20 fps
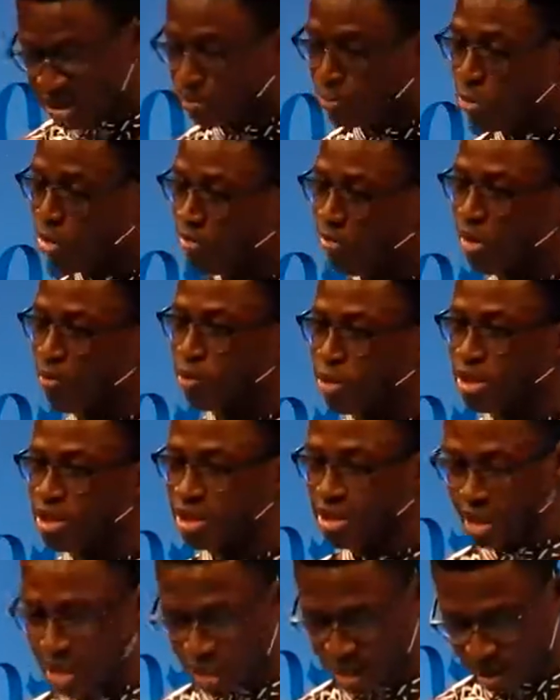There's a proverb
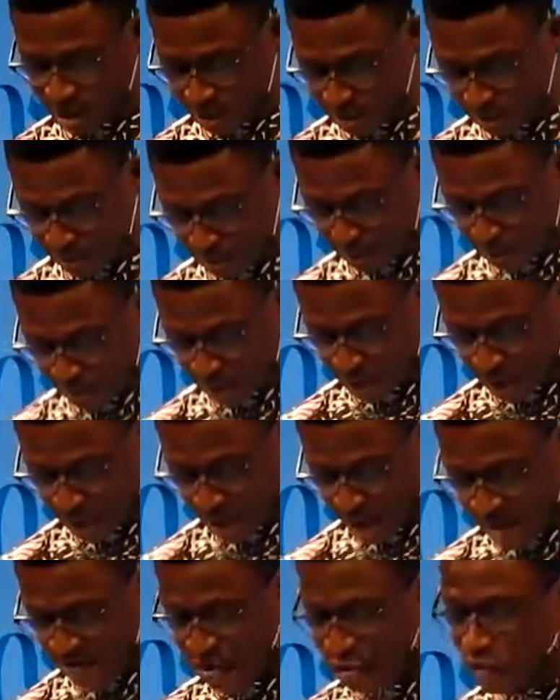which says,
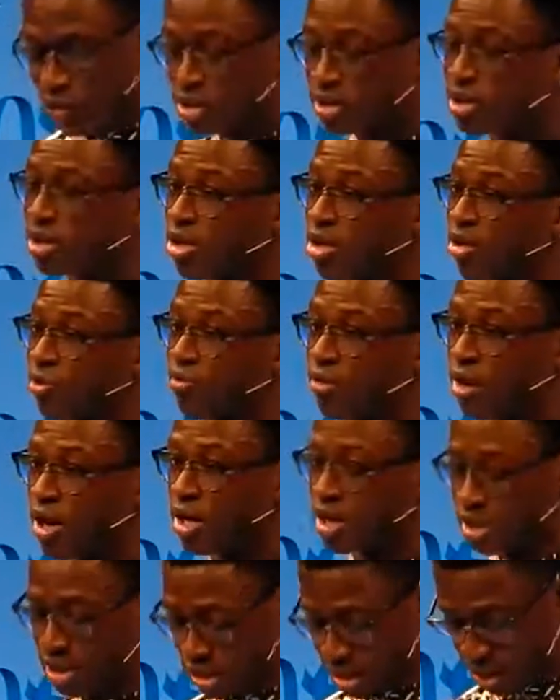if you want to go
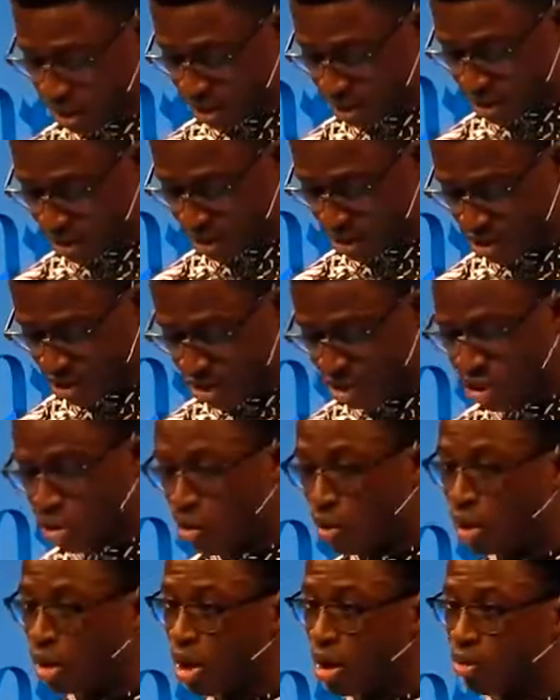fast, you
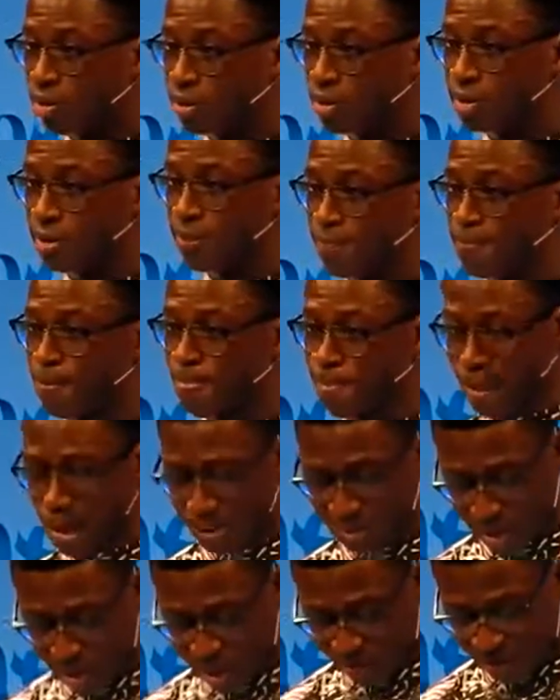go alone.
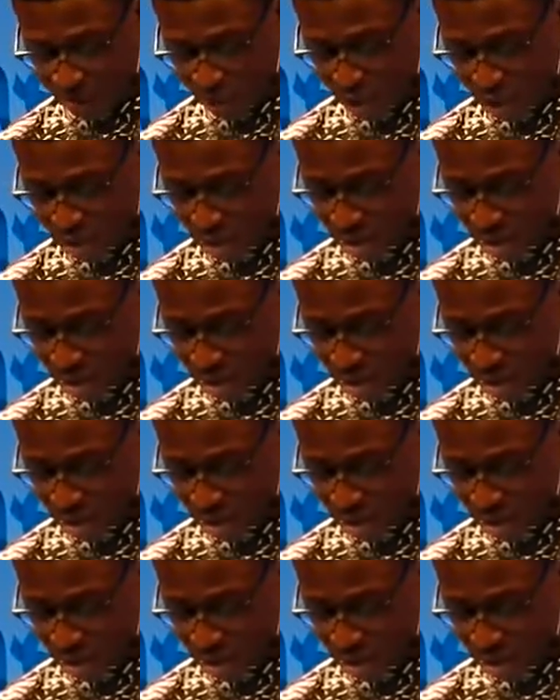But if you